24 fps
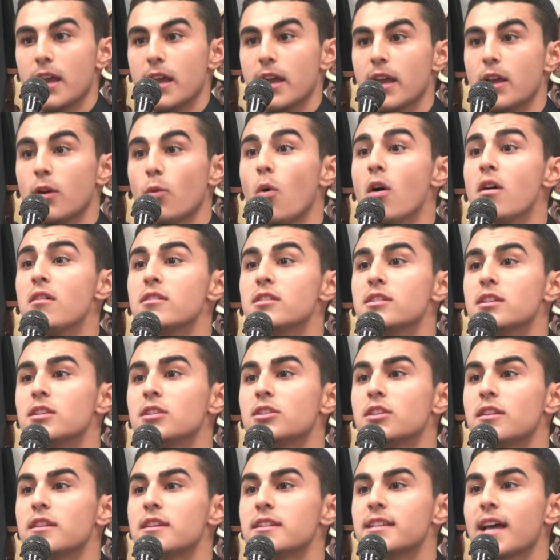He walks
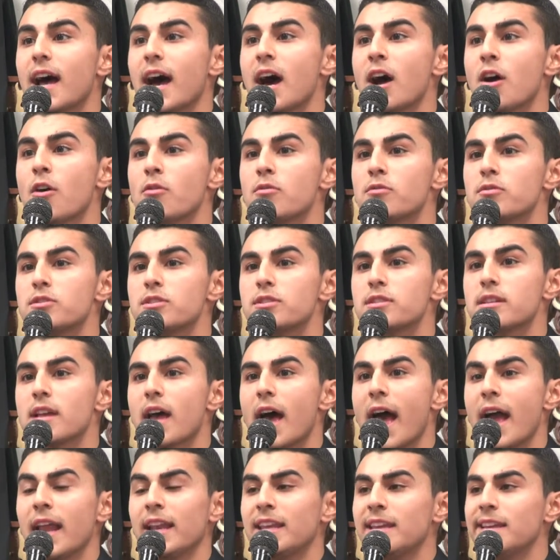into his
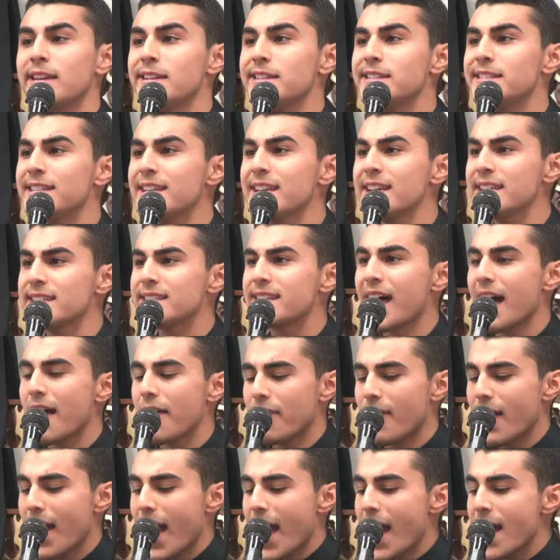house and he sees
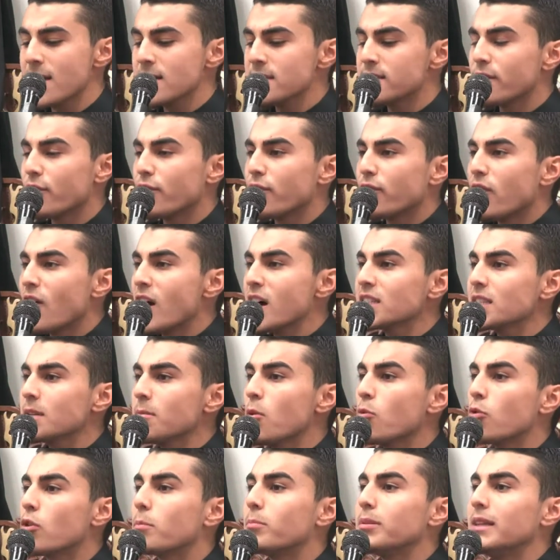that the hands of
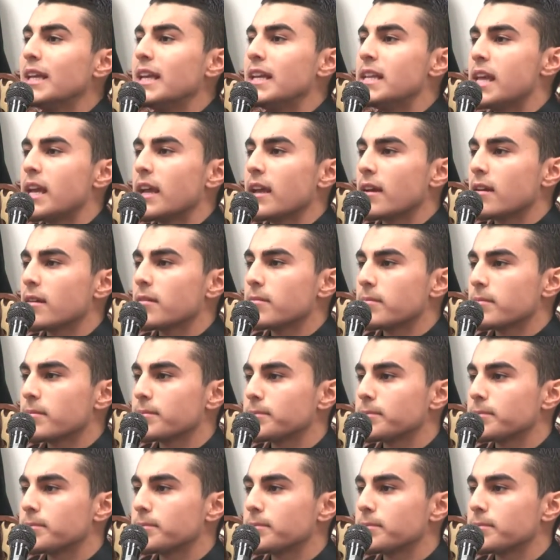Fatima were bleeding.